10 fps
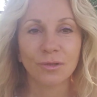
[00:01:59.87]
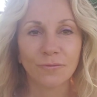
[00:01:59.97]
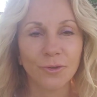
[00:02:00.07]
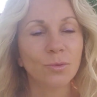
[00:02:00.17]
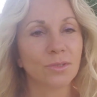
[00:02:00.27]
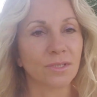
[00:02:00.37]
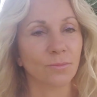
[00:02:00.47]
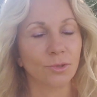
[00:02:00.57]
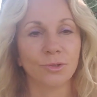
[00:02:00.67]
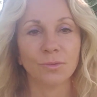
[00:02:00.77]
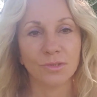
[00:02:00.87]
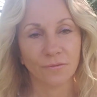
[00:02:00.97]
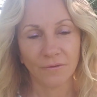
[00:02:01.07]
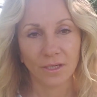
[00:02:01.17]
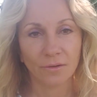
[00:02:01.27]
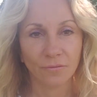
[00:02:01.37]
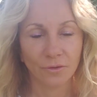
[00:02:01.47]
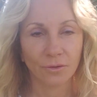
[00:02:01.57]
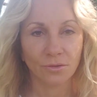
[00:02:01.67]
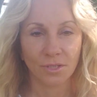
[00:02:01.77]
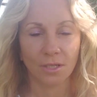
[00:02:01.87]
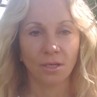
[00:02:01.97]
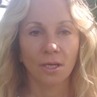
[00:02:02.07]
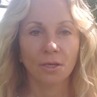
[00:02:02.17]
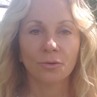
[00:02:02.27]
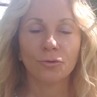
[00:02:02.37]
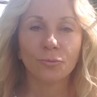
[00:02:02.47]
if you were someone who was a fan of hers and who